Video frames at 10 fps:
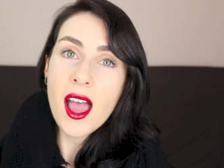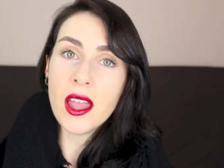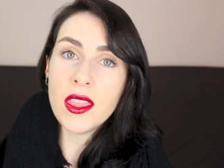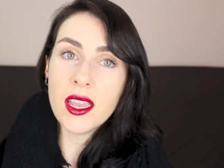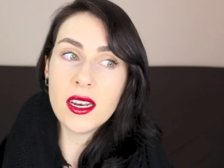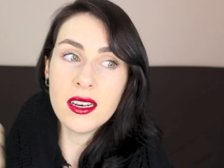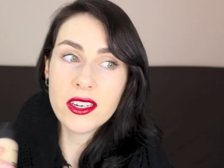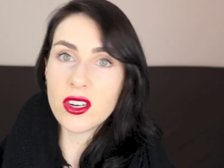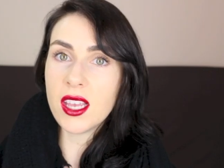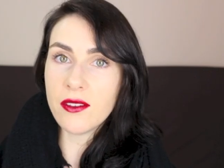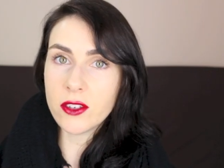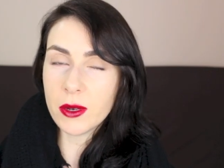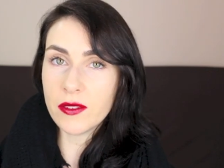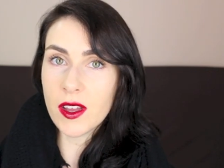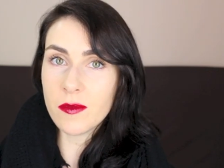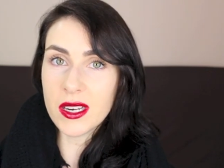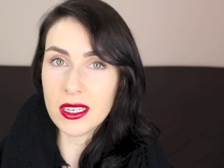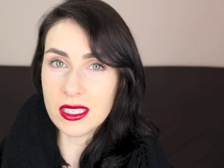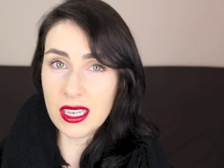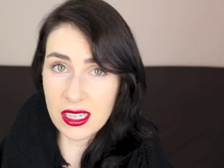and then literally after about 5
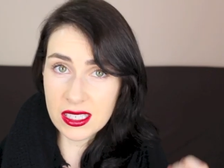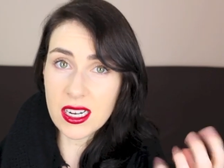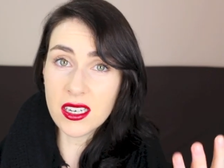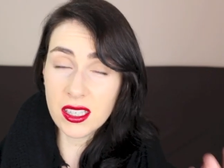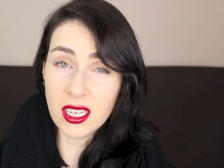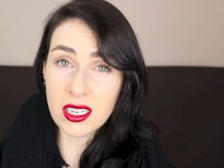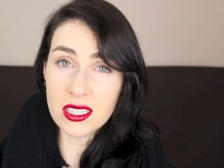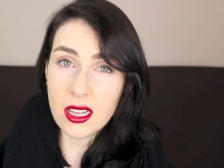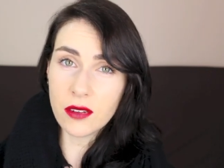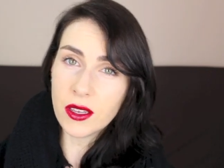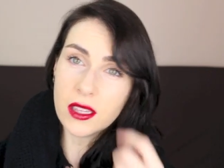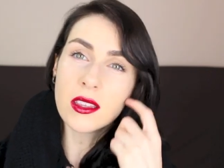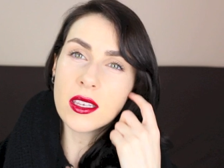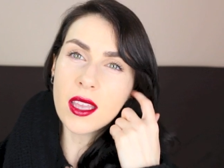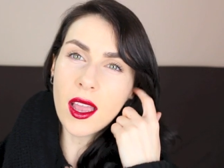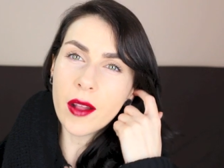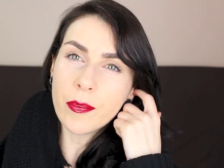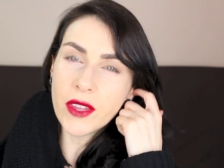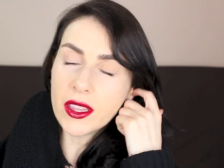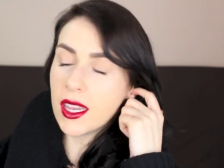minutes, it'll start to thicken itself in
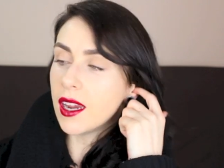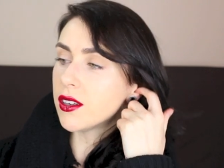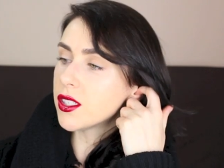the air.